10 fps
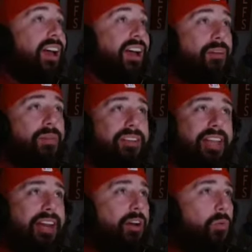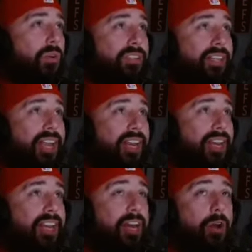I'm not saying I don't want to see it.
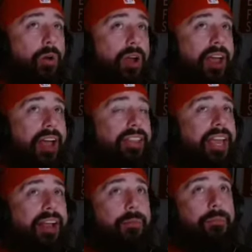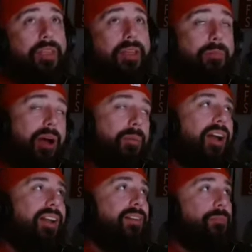You know, I think in my
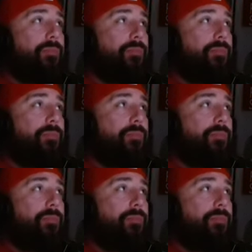mind,